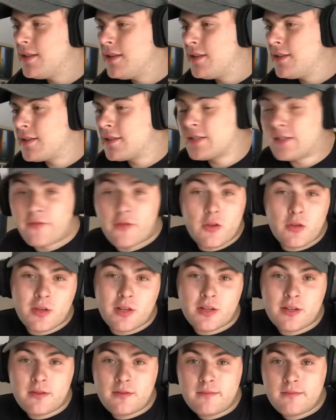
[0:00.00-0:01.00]
Because if you
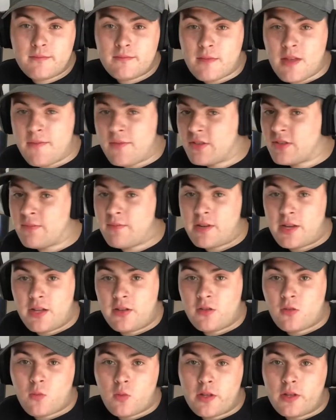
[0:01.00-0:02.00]
didn't, maybe somebody
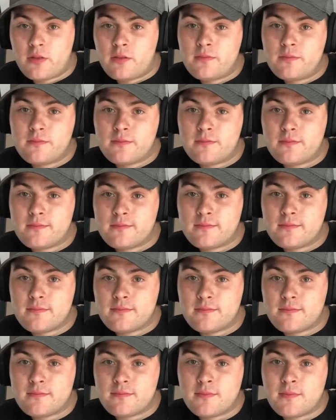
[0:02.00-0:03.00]
else will.
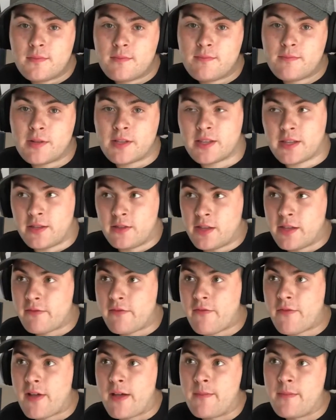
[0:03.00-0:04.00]
But they'll never
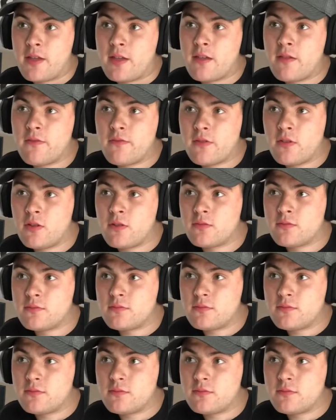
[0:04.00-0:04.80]
find me if you don't